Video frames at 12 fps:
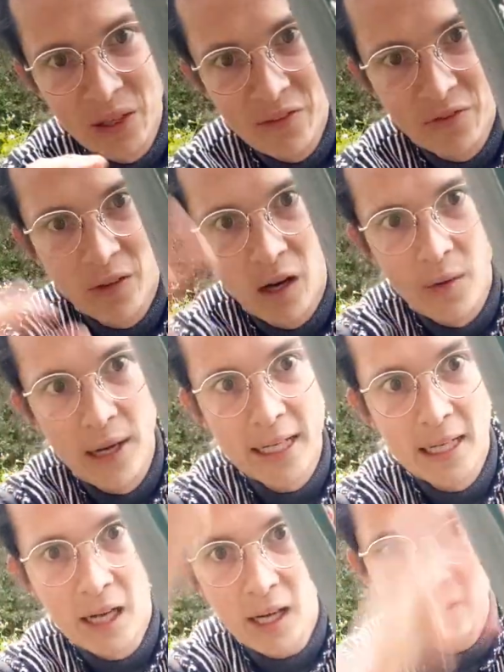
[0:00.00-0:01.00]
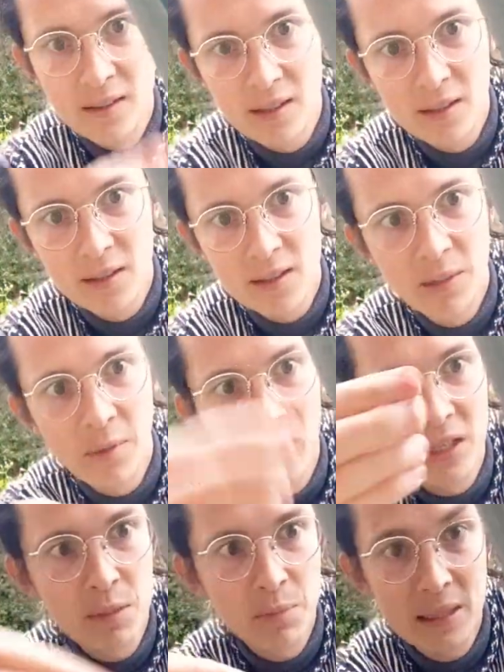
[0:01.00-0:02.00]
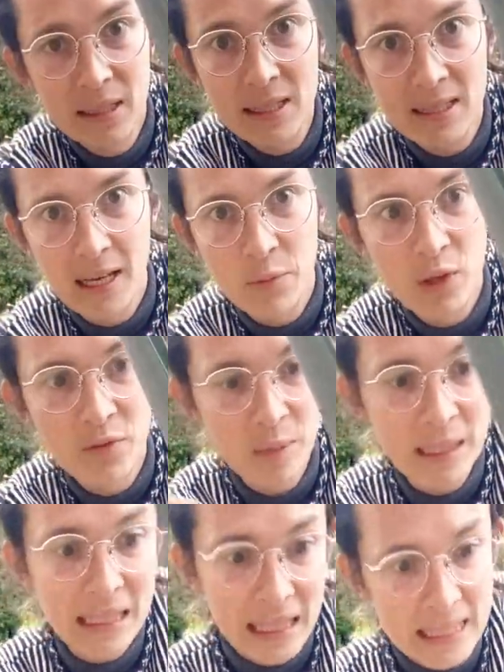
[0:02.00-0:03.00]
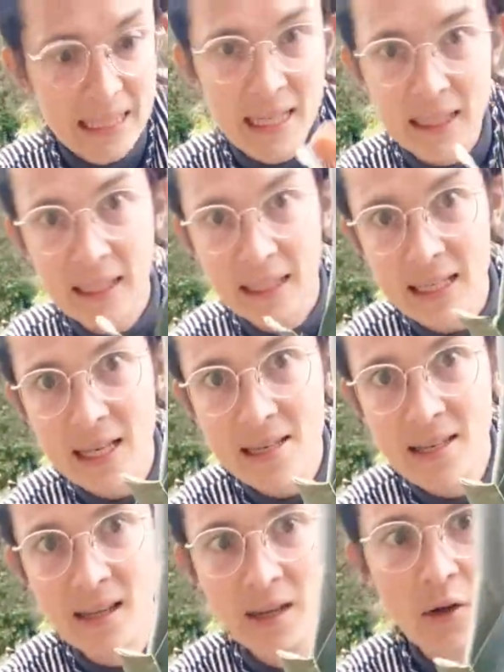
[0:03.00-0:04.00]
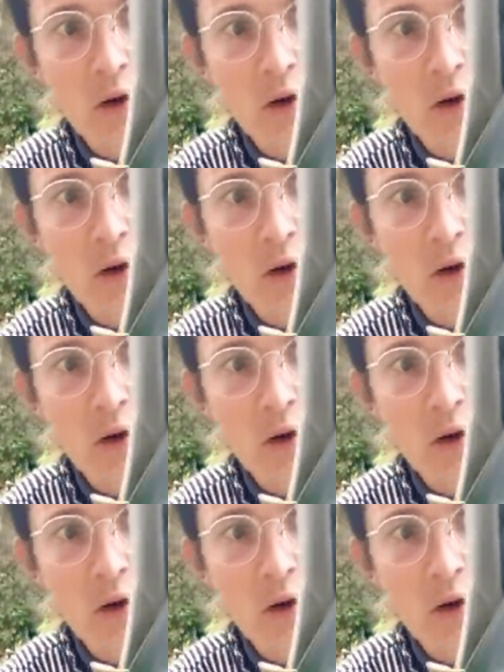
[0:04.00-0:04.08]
We've already cut some of these pieces, and we've been eating this